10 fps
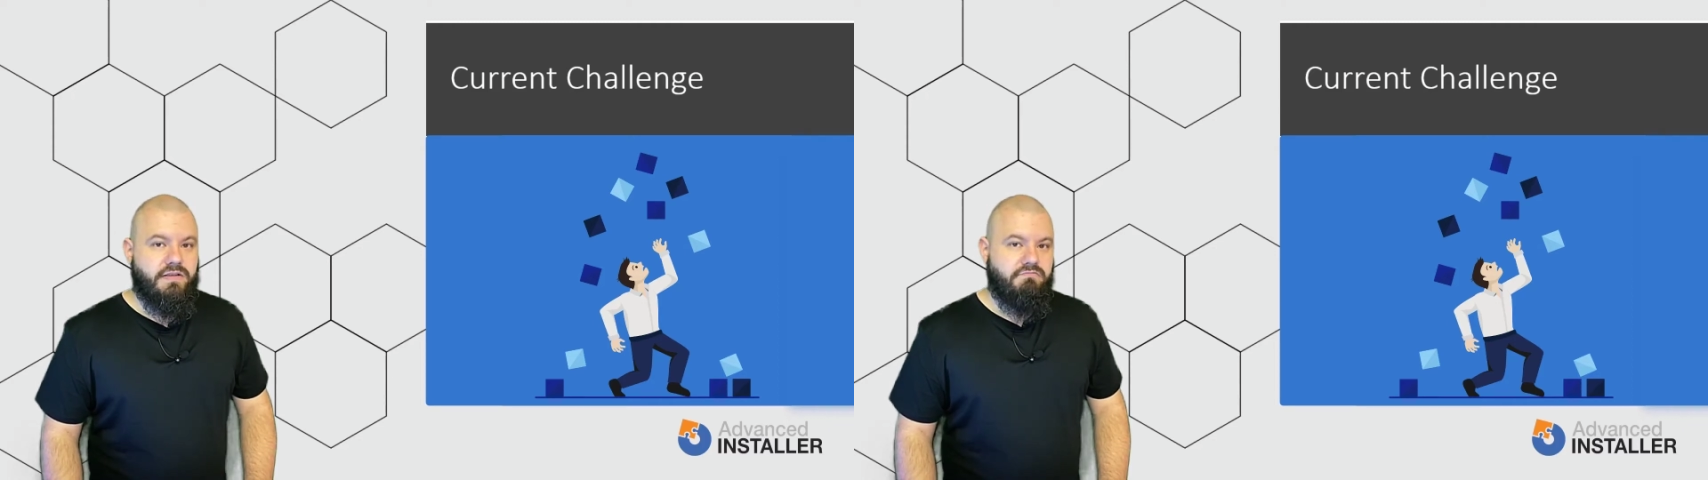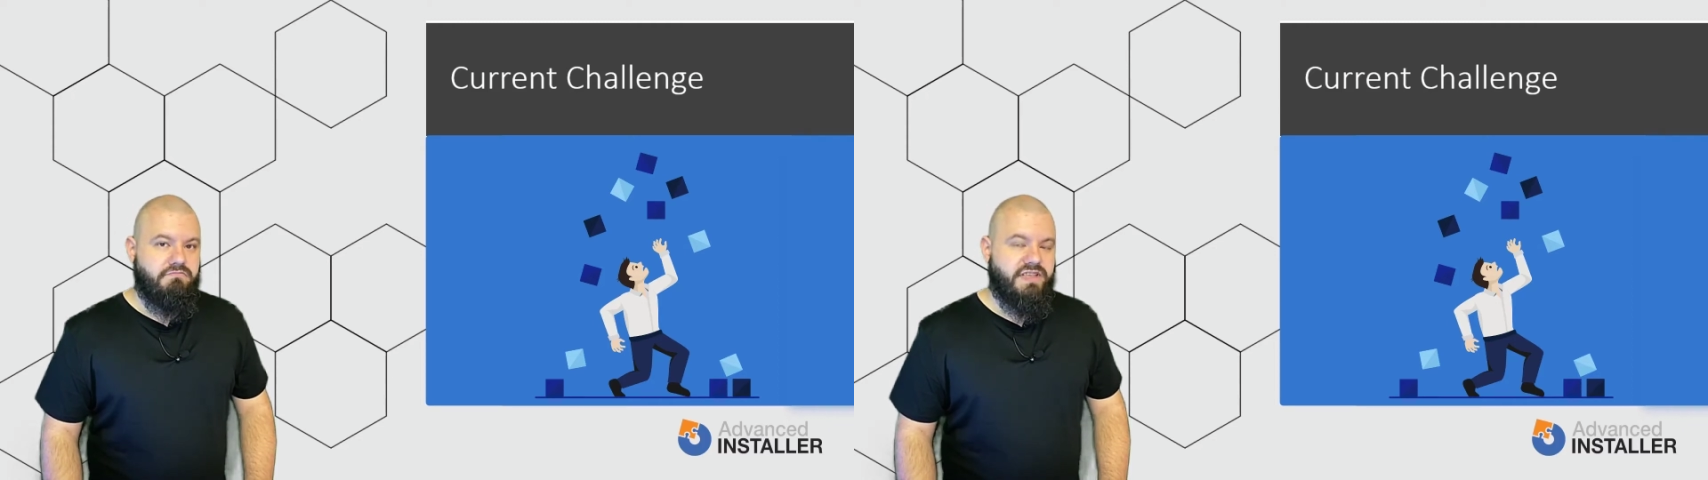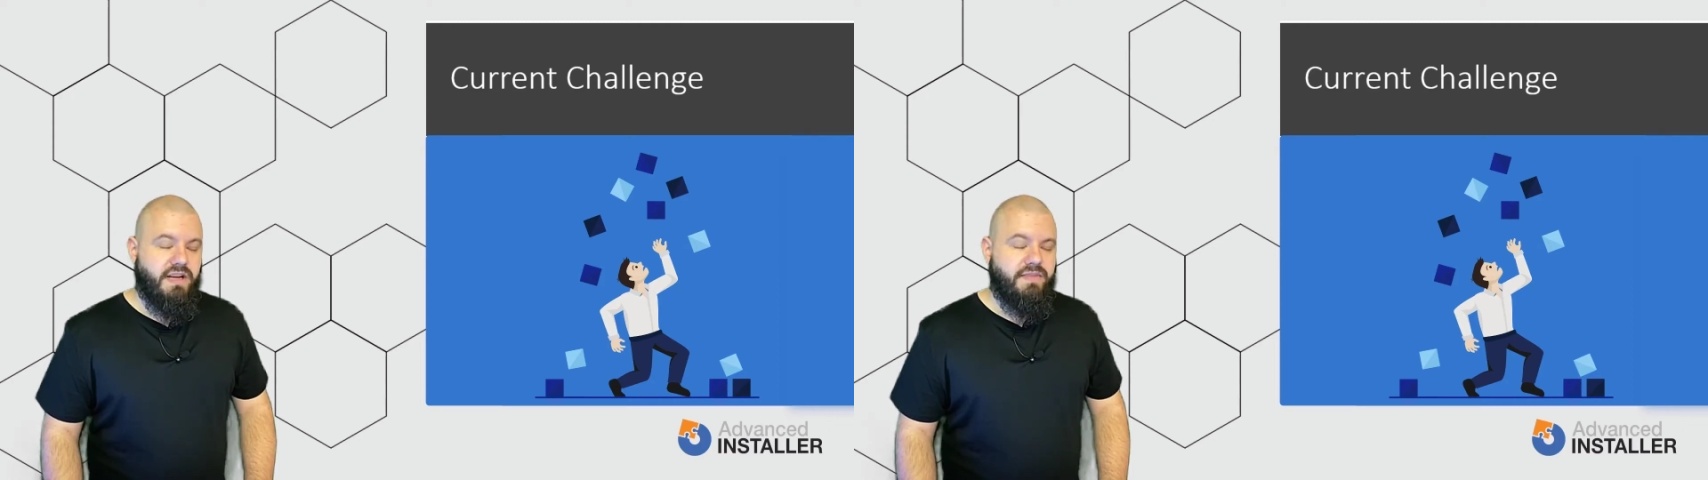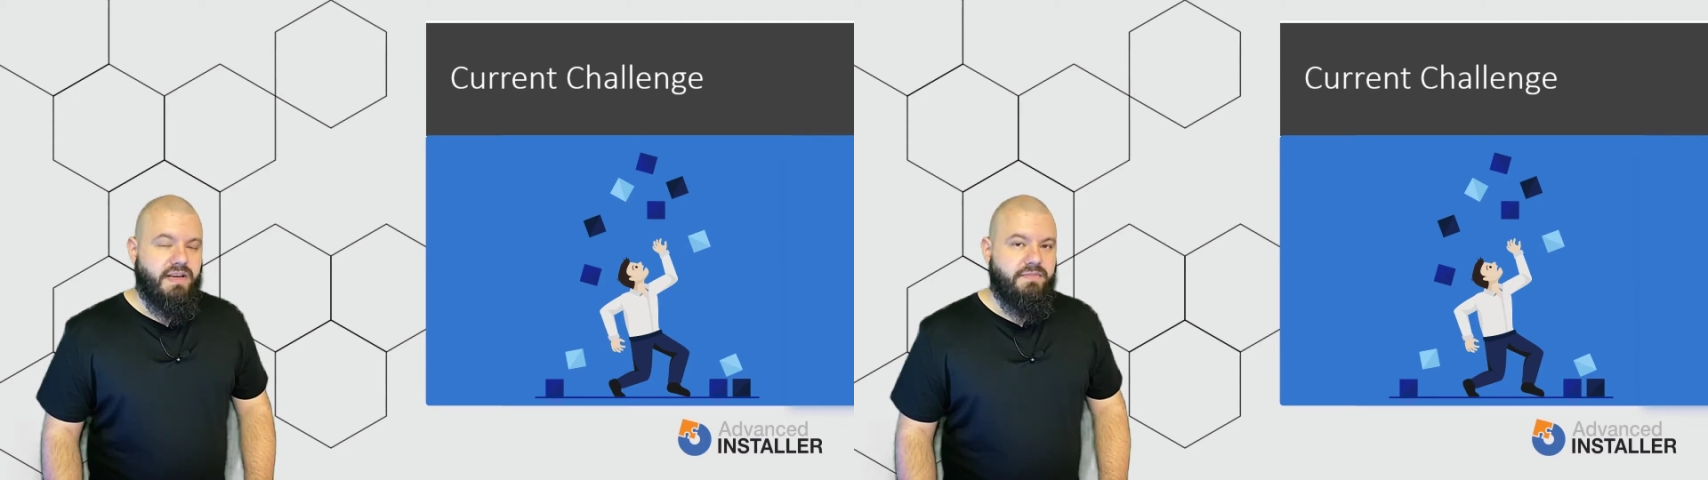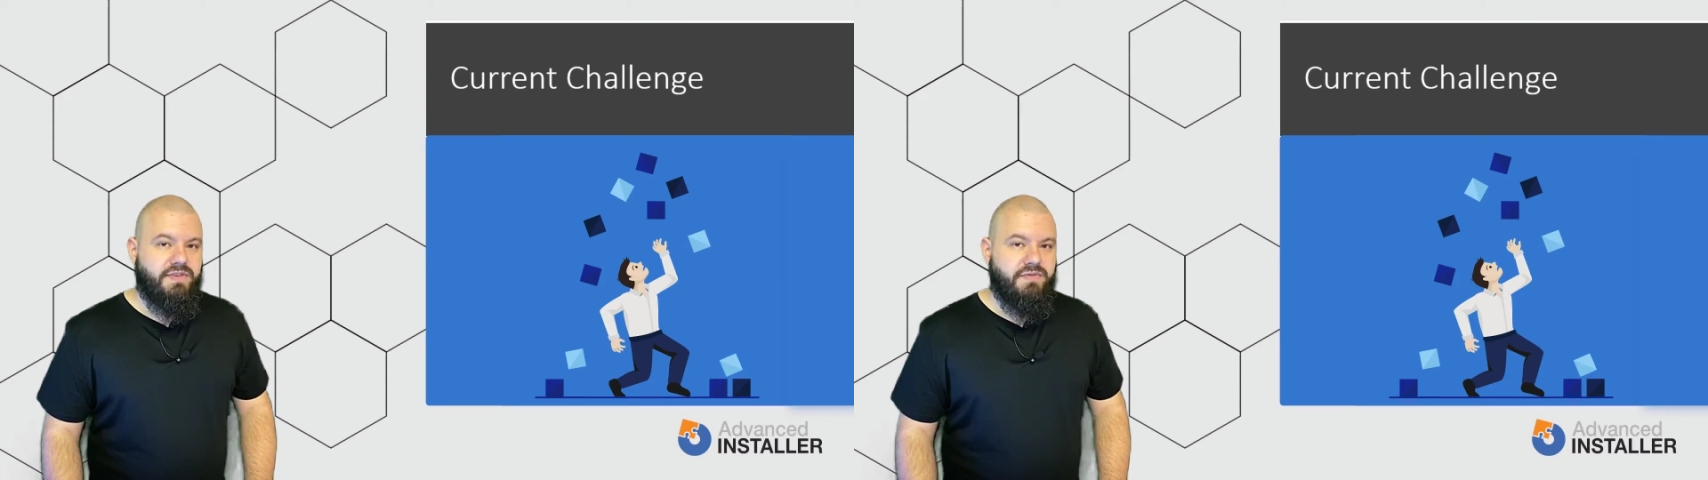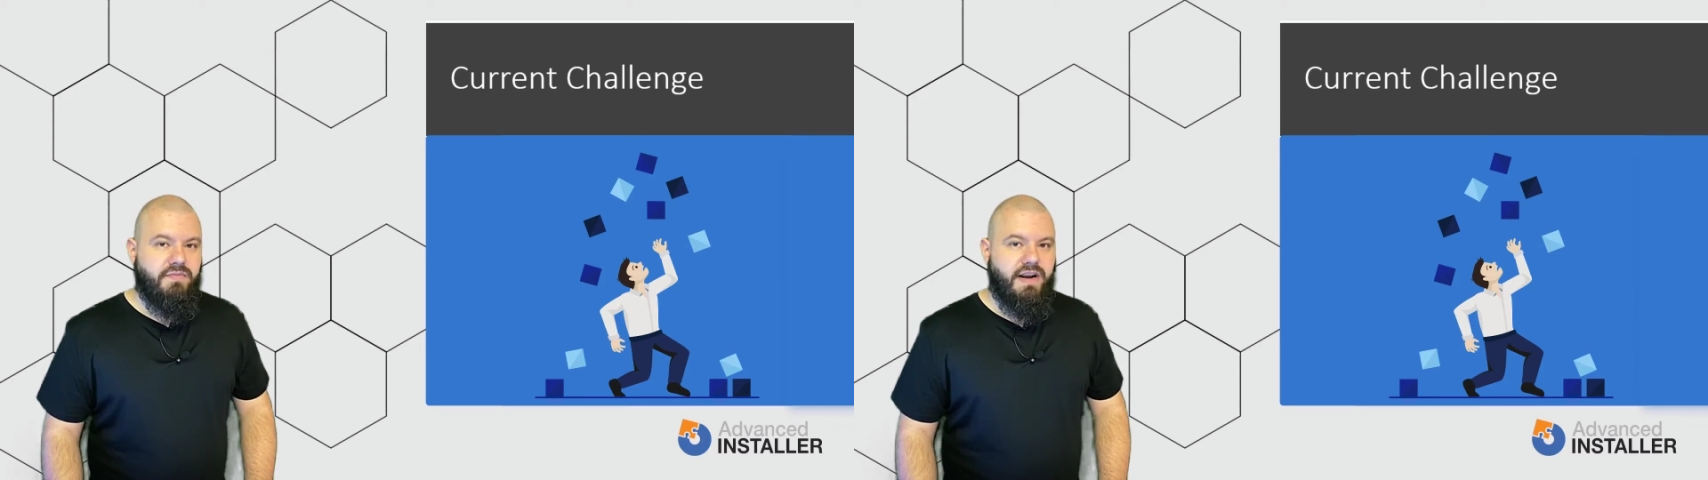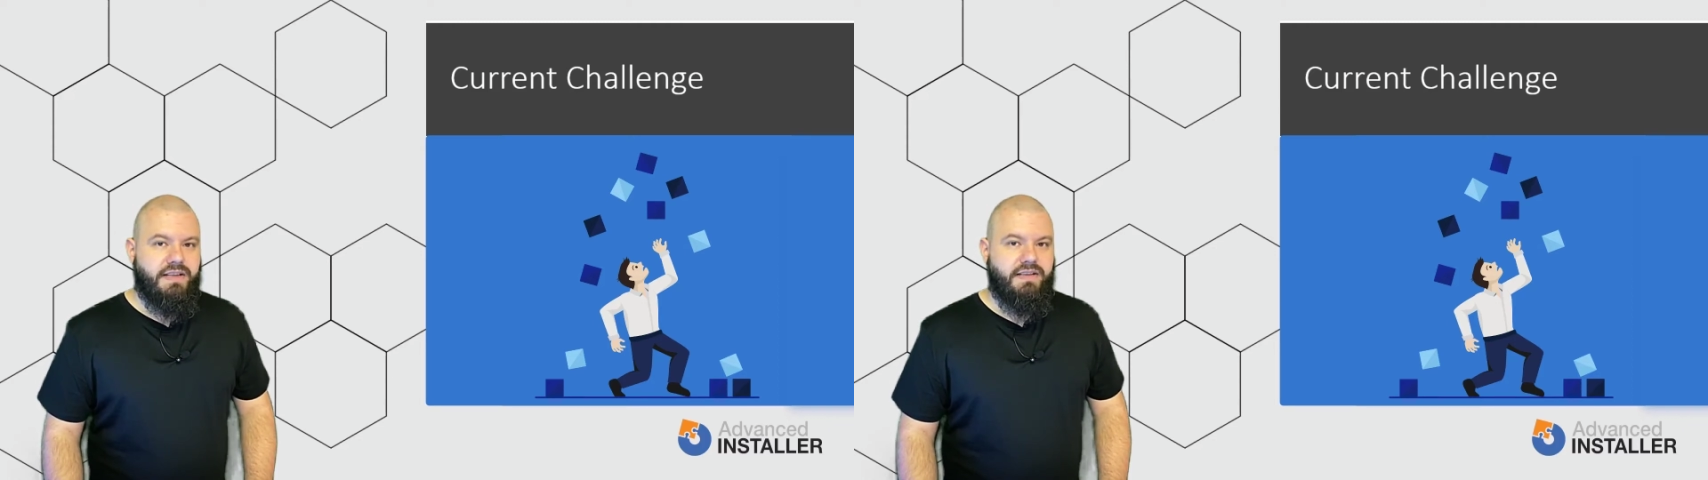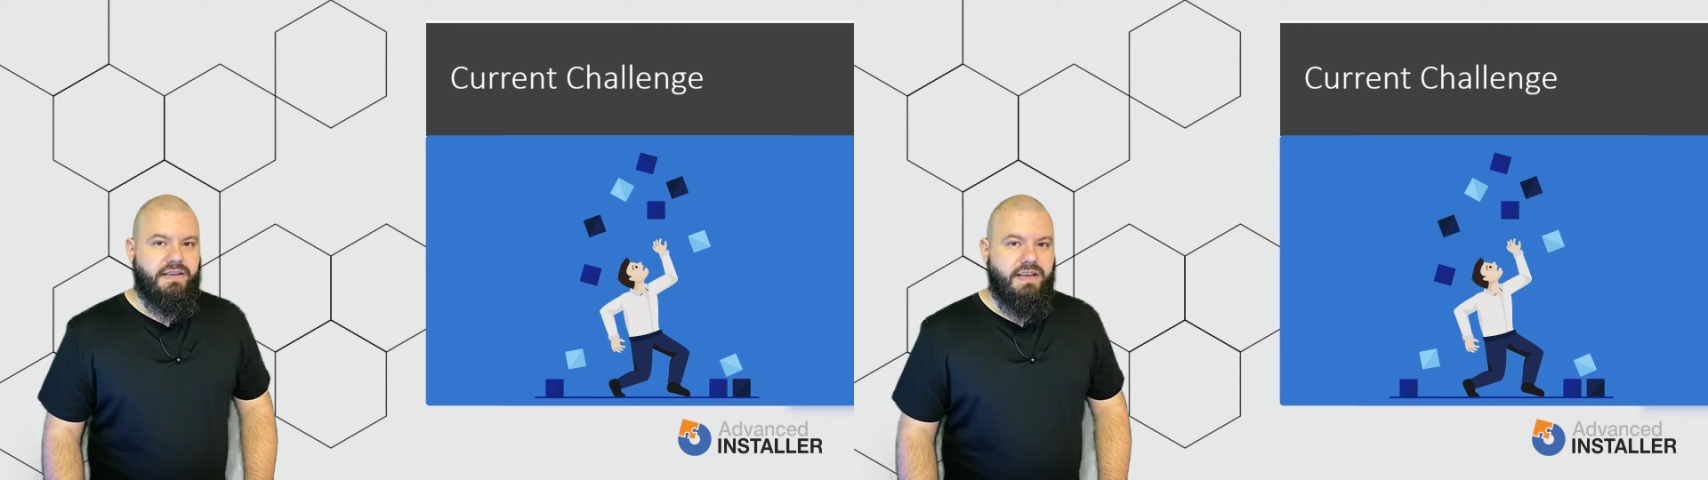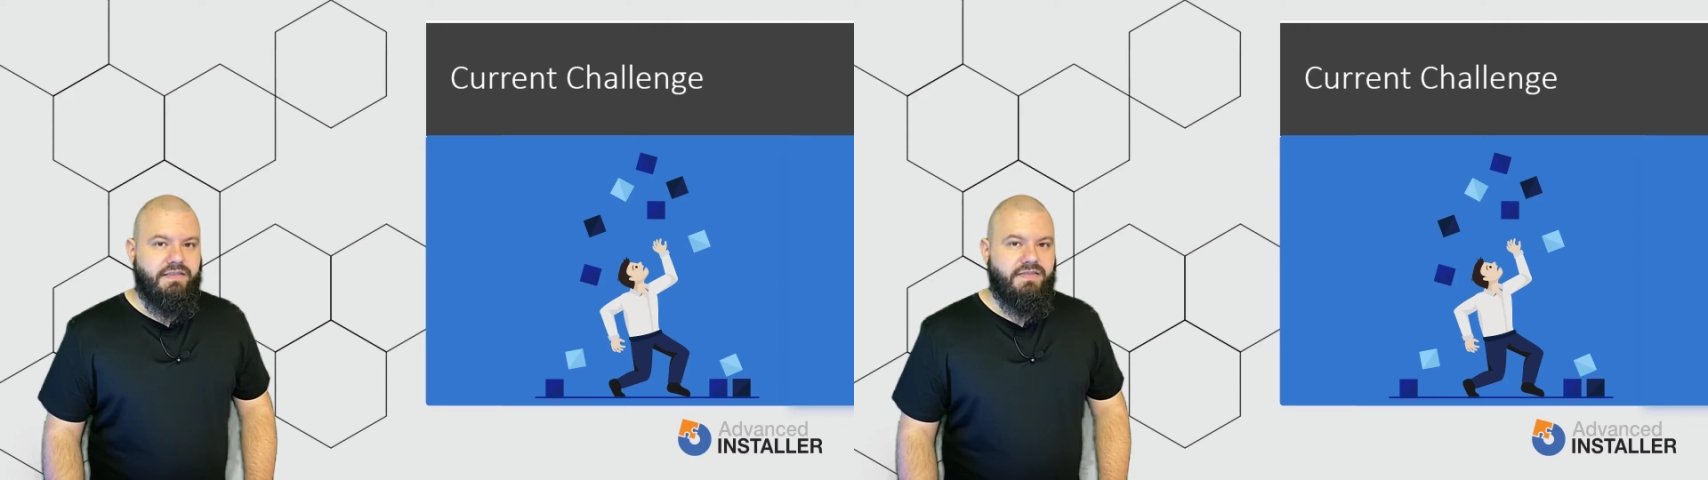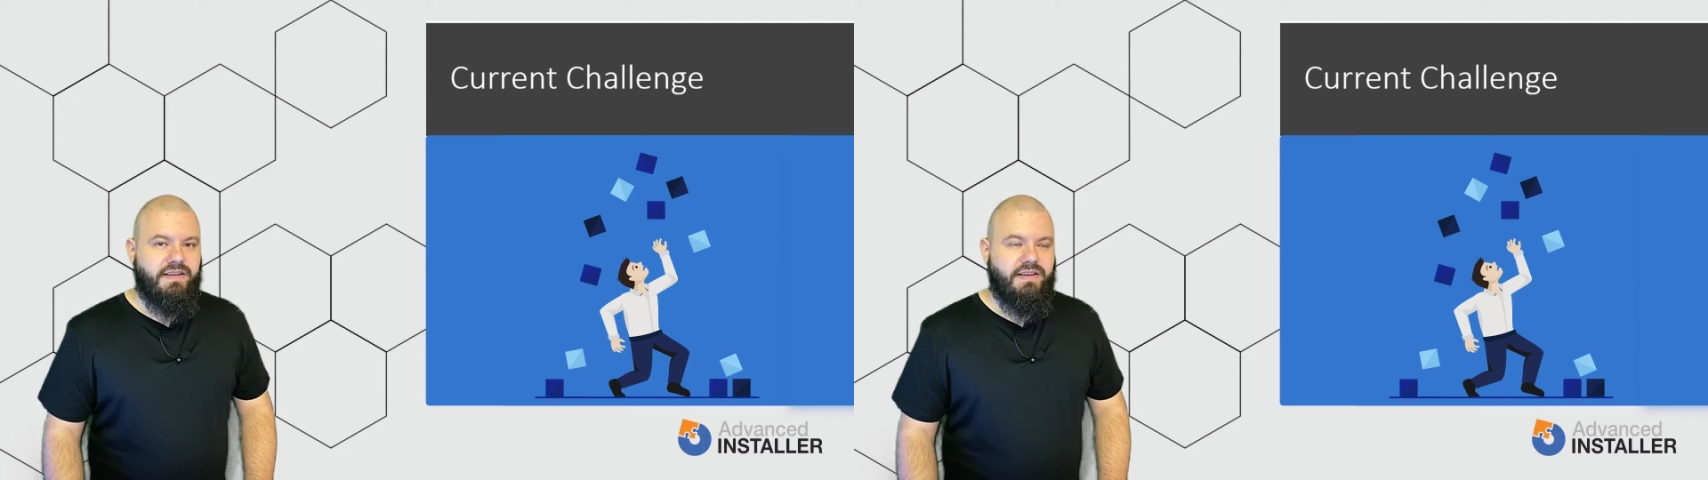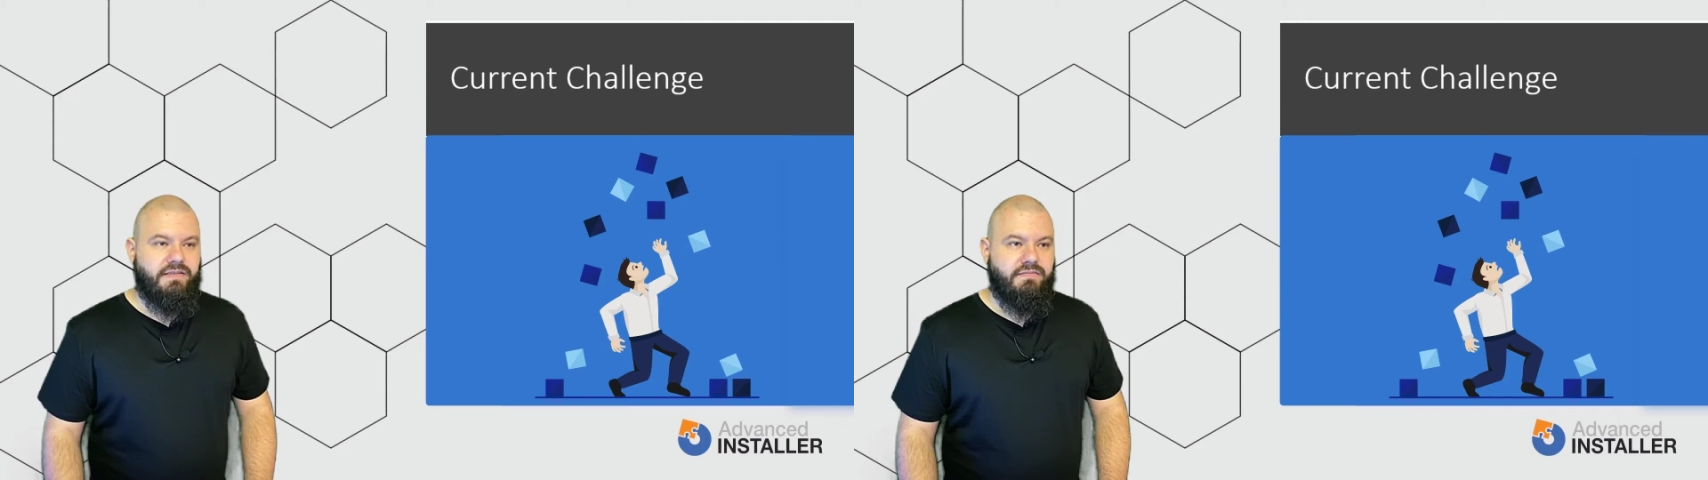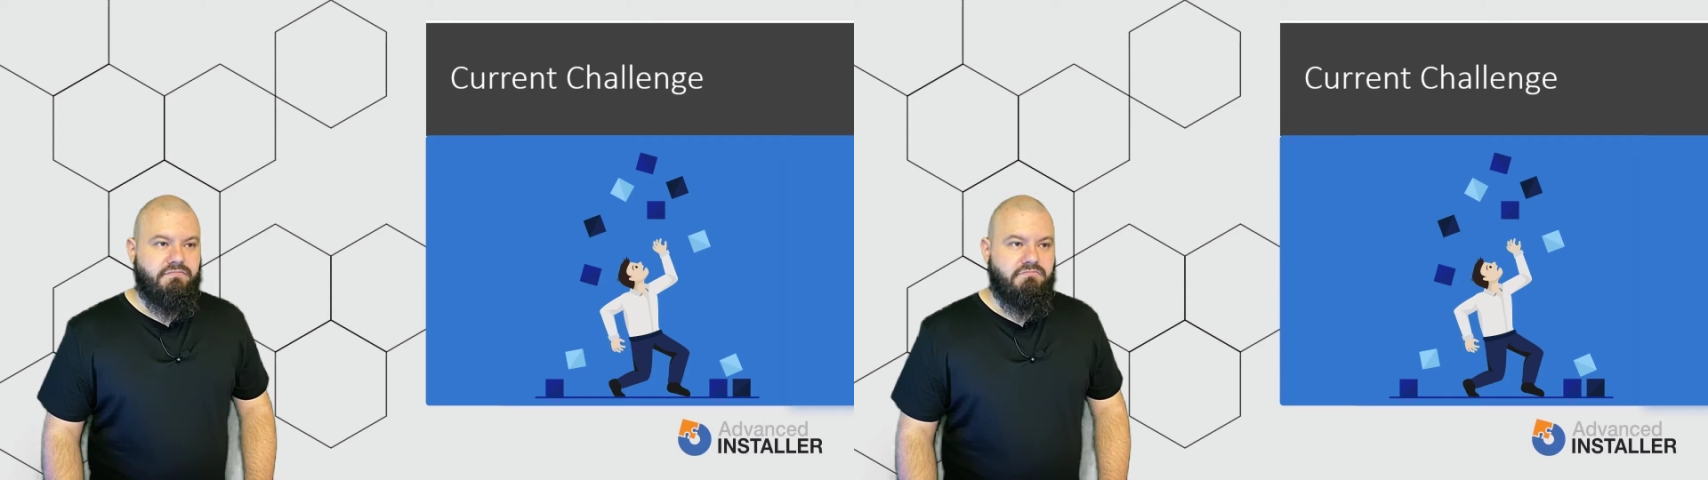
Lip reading: Sometimes you might even